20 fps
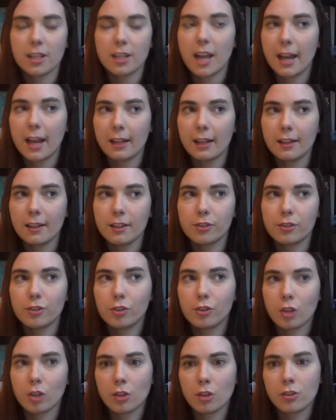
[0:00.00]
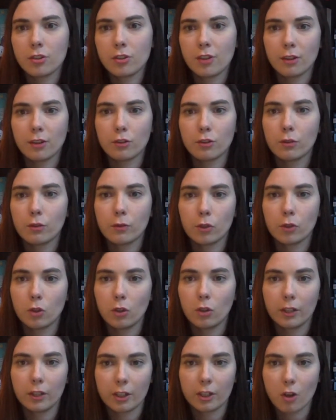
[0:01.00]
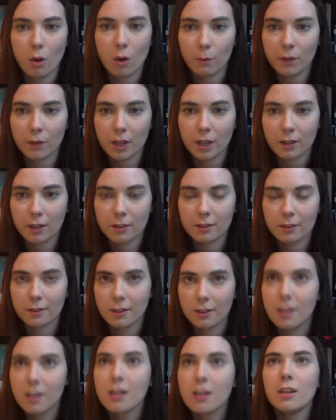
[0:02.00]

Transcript: the English just sent over all their convicts.